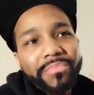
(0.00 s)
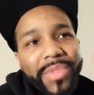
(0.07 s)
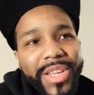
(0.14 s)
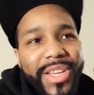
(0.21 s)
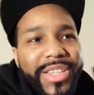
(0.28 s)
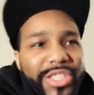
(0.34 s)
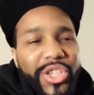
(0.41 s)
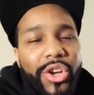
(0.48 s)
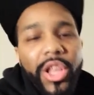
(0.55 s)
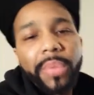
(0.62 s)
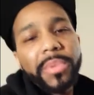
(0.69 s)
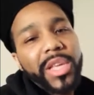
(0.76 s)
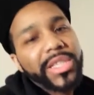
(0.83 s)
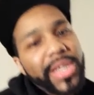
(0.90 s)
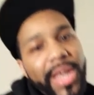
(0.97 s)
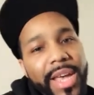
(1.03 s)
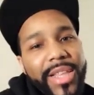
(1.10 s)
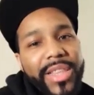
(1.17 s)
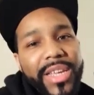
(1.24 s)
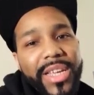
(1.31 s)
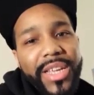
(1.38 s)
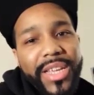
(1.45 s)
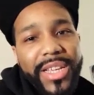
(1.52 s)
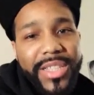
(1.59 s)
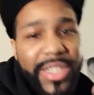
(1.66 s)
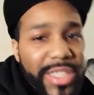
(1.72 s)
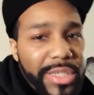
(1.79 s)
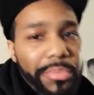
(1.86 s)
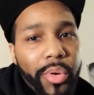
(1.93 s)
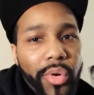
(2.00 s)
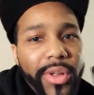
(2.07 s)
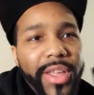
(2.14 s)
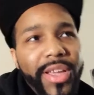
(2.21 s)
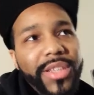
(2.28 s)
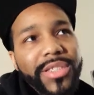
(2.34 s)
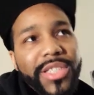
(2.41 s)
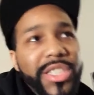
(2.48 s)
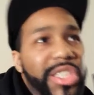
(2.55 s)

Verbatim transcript: because you're going to be sadly disappointed.